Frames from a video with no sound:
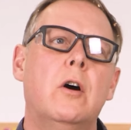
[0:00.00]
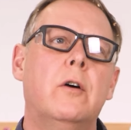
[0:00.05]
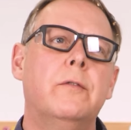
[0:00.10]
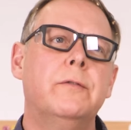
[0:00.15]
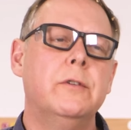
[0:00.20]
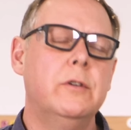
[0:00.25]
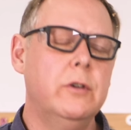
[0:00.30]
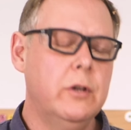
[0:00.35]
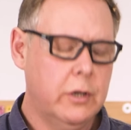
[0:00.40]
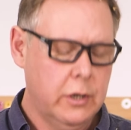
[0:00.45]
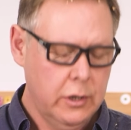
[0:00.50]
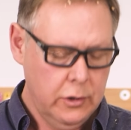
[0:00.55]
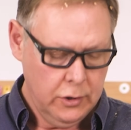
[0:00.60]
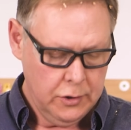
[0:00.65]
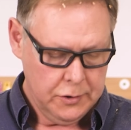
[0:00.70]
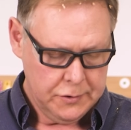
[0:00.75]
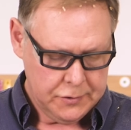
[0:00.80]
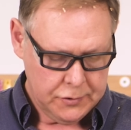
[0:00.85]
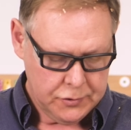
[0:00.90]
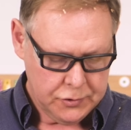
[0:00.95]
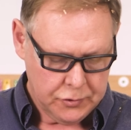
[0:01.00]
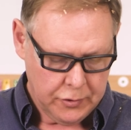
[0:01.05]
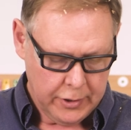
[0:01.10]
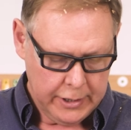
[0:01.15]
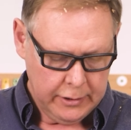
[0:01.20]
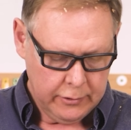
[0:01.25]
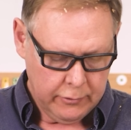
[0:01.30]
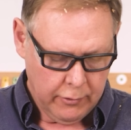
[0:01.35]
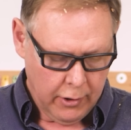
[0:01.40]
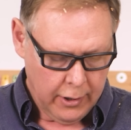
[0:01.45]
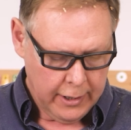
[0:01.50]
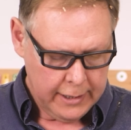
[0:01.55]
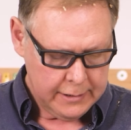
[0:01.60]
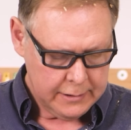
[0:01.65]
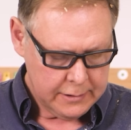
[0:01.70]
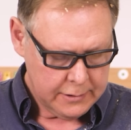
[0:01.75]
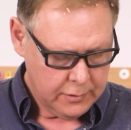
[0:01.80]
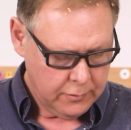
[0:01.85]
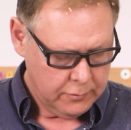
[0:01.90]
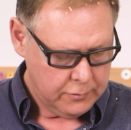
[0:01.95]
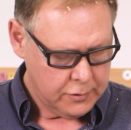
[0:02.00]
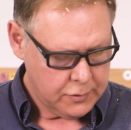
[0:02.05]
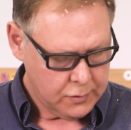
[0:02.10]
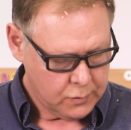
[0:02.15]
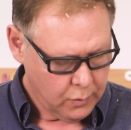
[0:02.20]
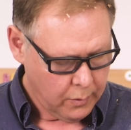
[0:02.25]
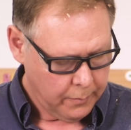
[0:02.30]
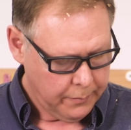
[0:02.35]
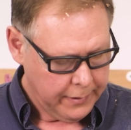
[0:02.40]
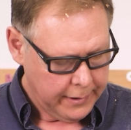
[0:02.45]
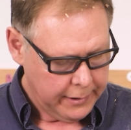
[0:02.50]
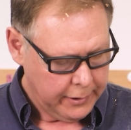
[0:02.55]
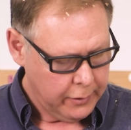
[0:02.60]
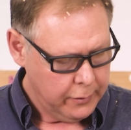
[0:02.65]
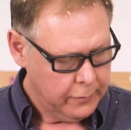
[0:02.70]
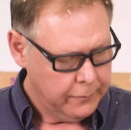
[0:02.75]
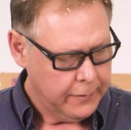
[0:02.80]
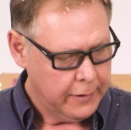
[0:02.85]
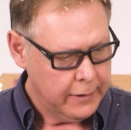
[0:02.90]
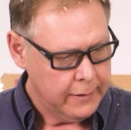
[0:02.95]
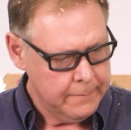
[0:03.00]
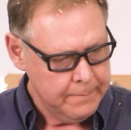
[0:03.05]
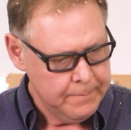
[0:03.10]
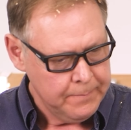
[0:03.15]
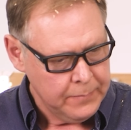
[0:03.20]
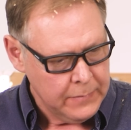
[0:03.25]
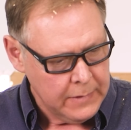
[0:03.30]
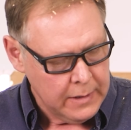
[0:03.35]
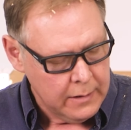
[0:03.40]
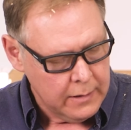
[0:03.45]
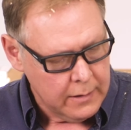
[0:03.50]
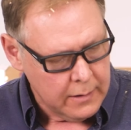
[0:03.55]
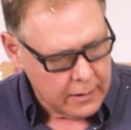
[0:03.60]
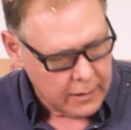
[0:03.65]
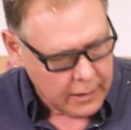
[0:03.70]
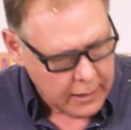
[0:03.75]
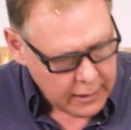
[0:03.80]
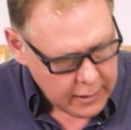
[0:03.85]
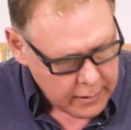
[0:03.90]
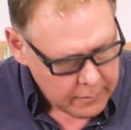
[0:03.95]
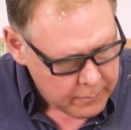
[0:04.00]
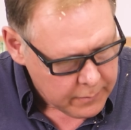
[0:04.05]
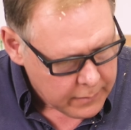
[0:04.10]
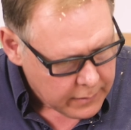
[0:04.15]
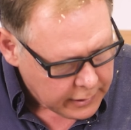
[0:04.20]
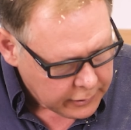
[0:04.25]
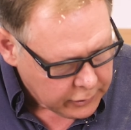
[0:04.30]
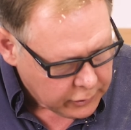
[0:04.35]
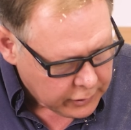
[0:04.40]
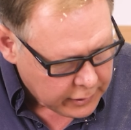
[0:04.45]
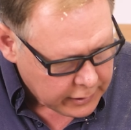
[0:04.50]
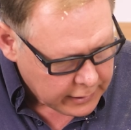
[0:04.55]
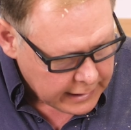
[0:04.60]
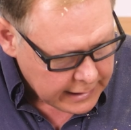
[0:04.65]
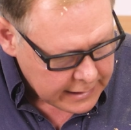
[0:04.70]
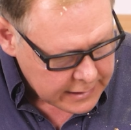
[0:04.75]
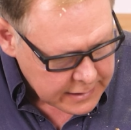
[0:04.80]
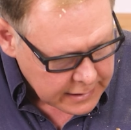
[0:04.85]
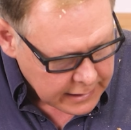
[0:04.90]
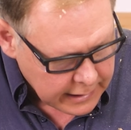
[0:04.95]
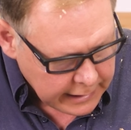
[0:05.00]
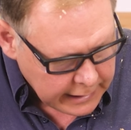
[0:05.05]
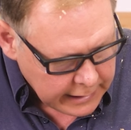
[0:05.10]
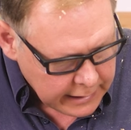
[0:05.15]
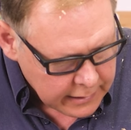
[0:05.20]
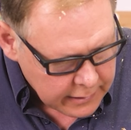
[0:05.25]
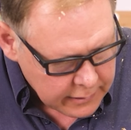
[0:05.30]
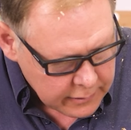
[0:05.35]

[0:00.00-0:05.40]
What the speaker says: often you can use the straight grind, so I'll just swap that over, and you can easily